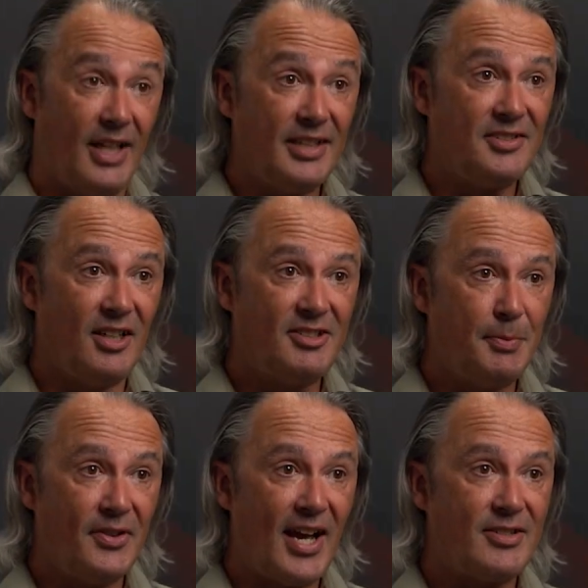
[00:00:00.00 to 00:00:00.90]
Getting
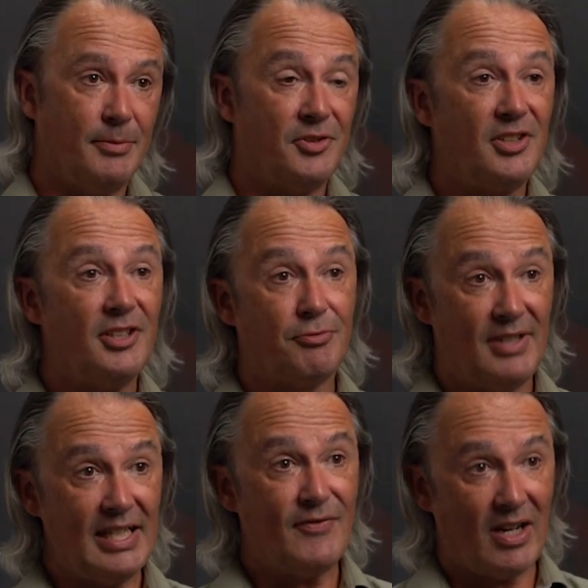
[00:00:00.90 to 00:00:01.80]
started with ADAMS is
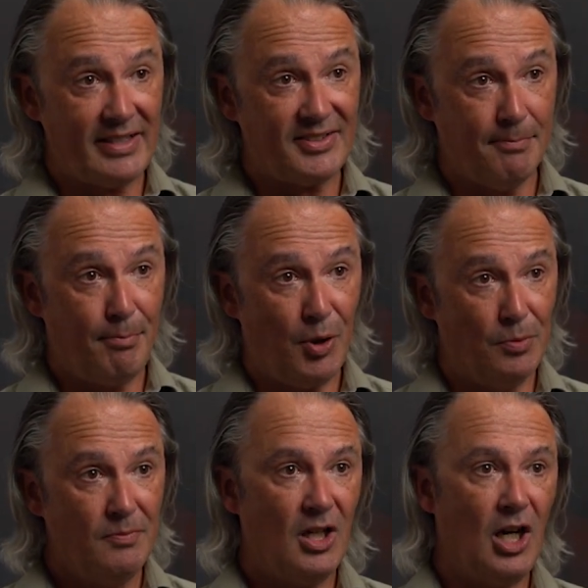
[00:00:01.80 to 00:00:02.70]
really very simple.